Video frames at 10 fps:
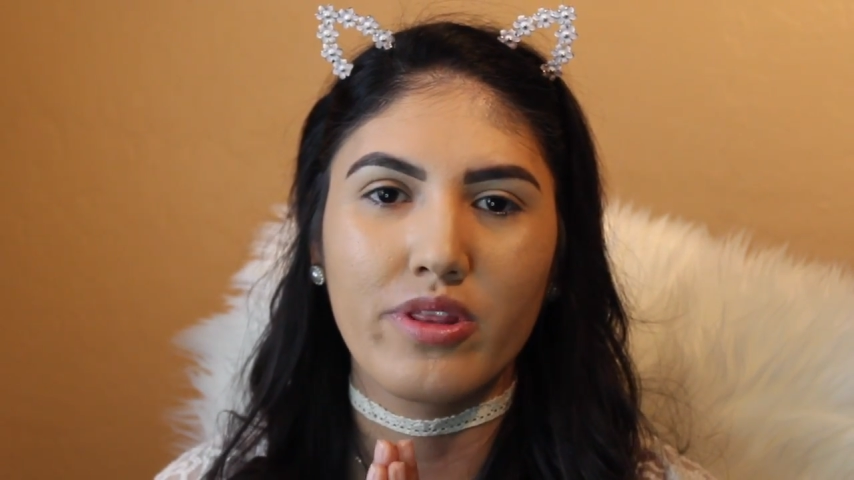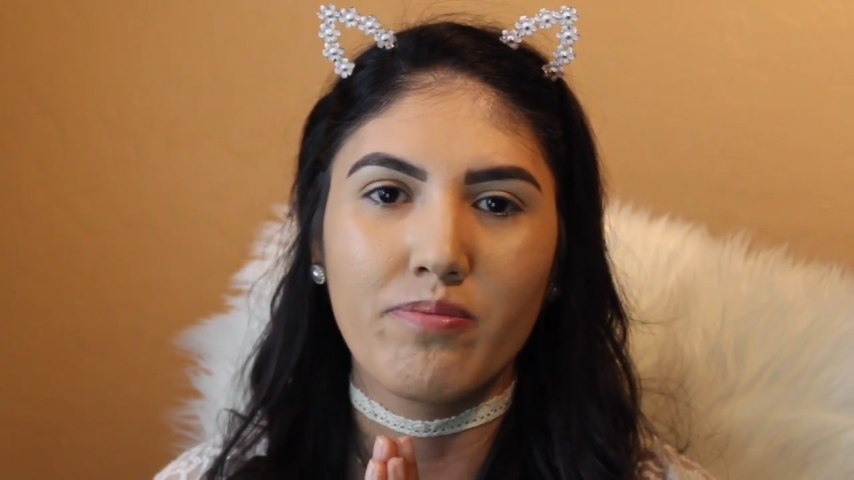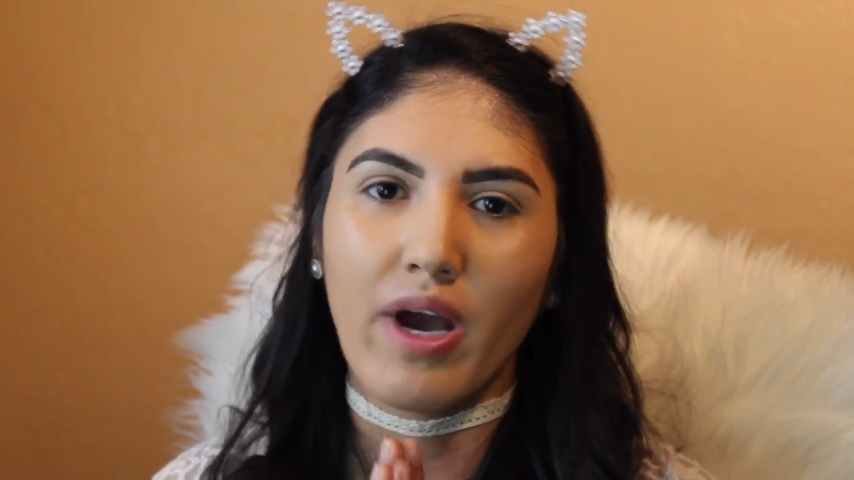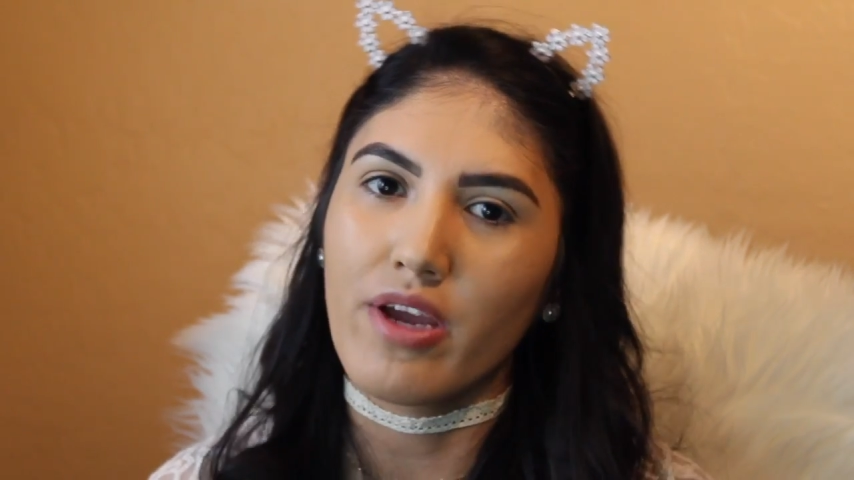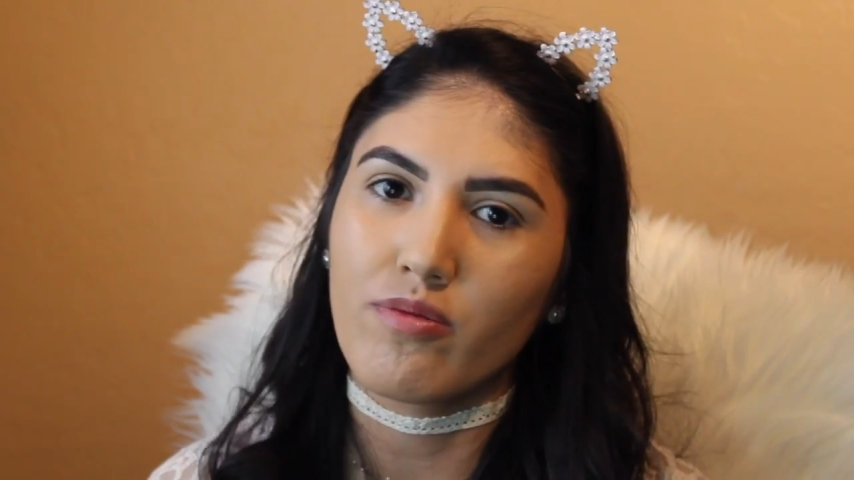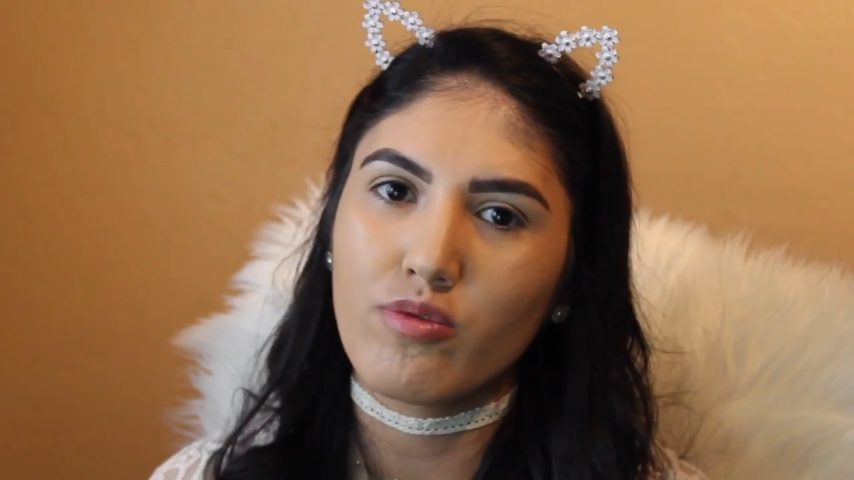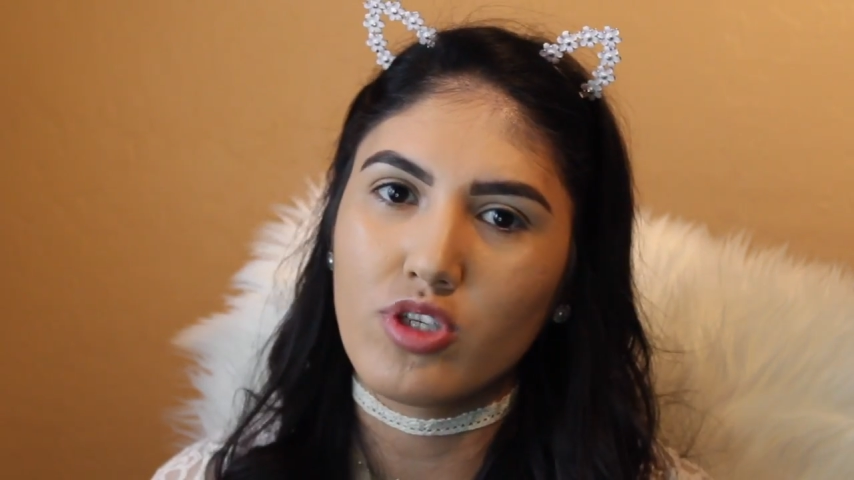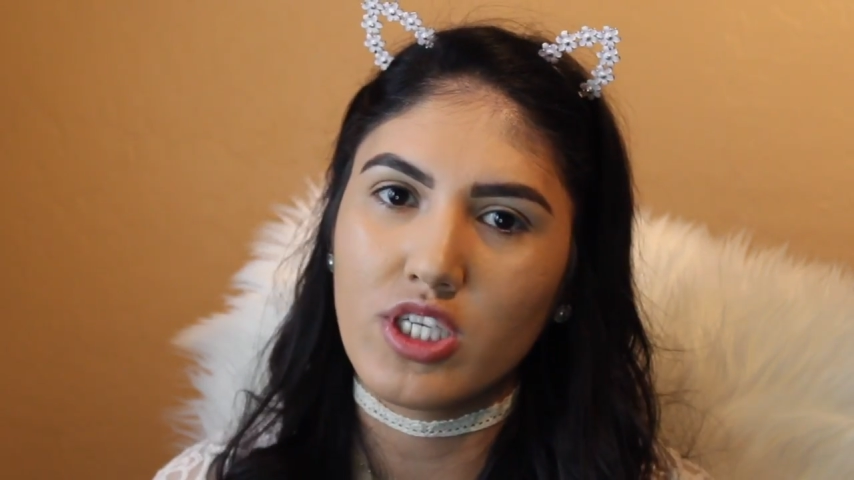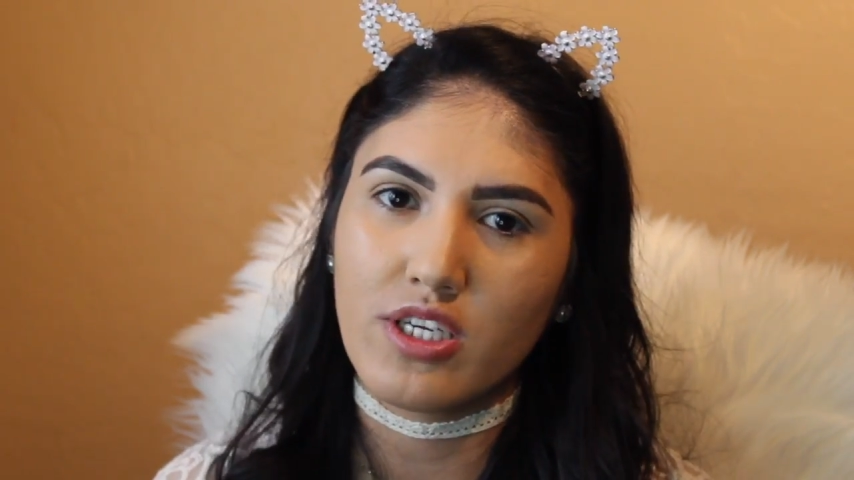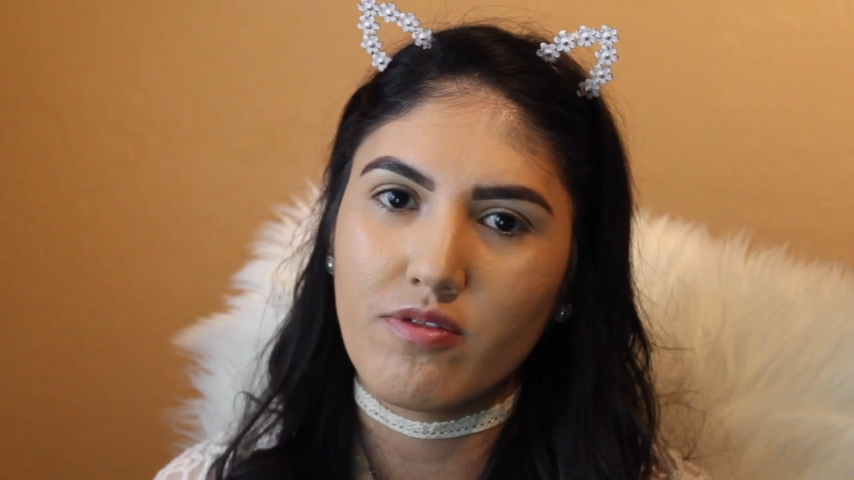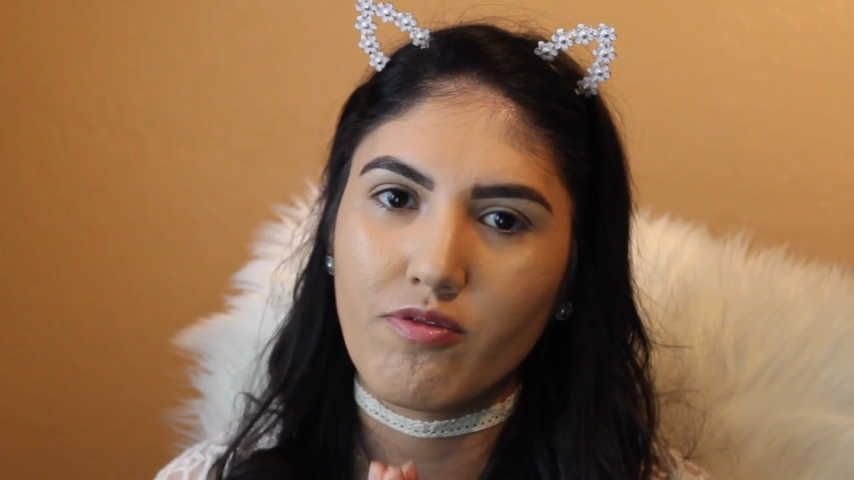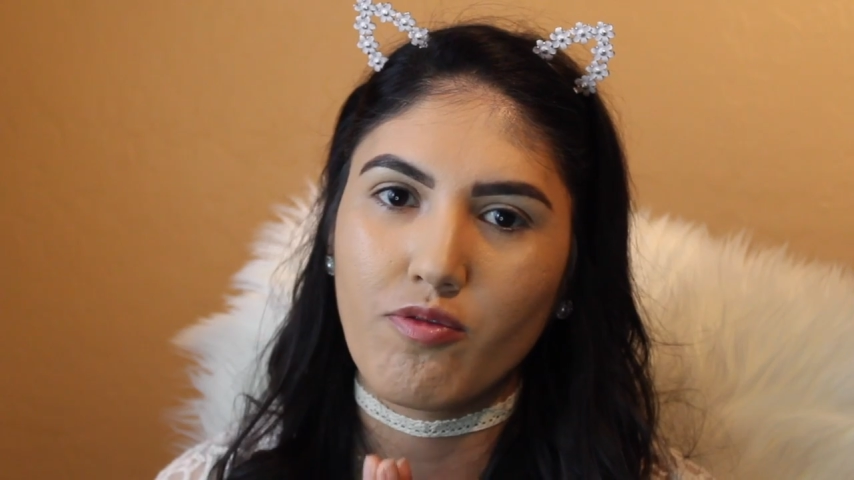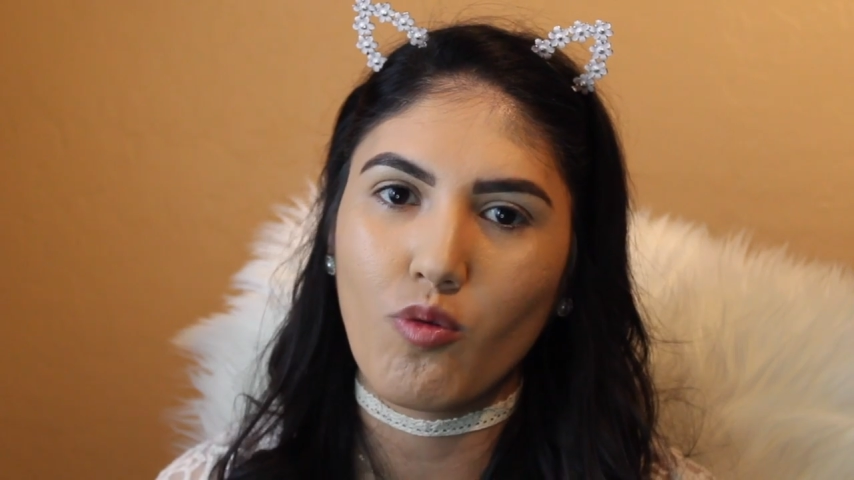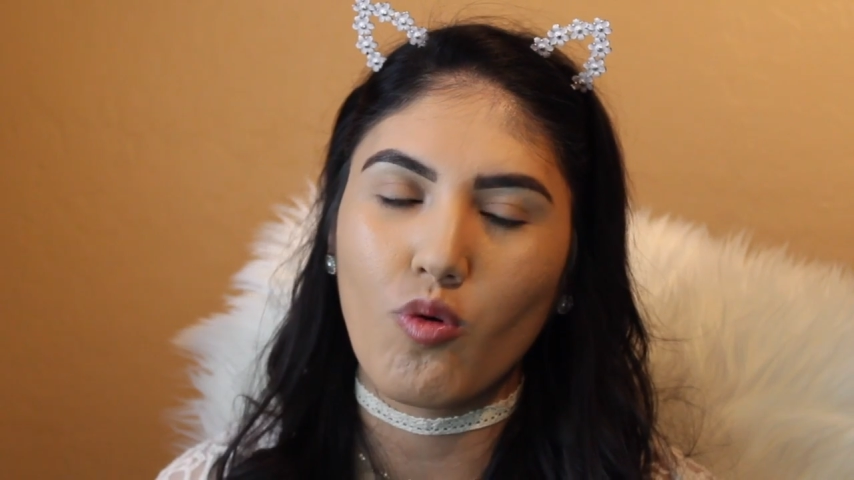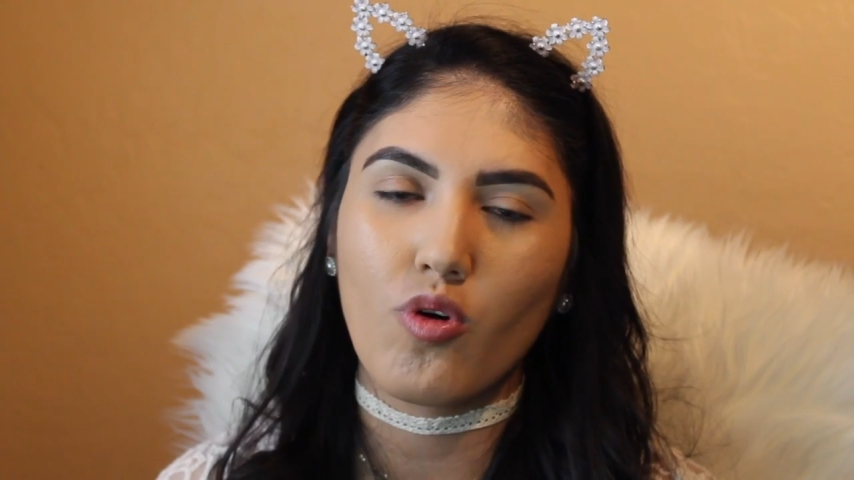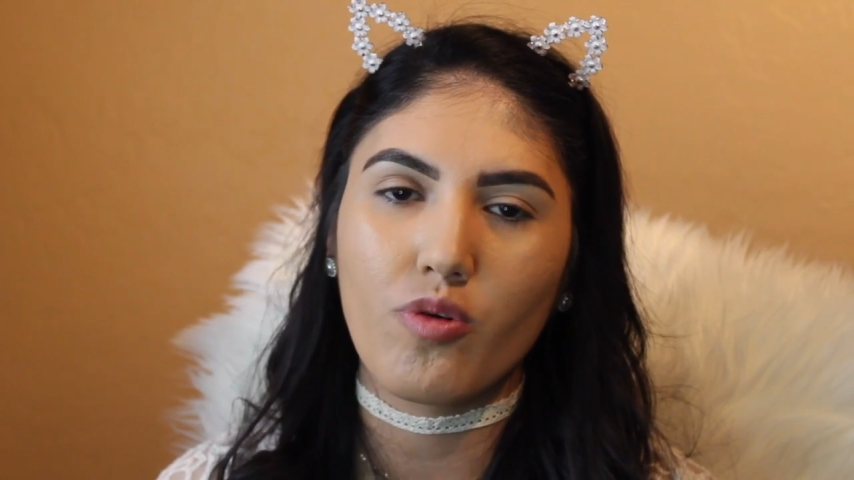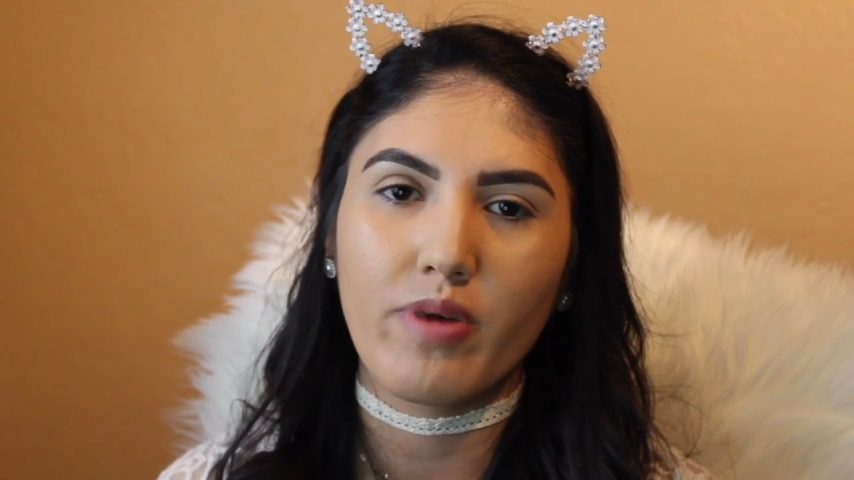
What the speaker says: my routine for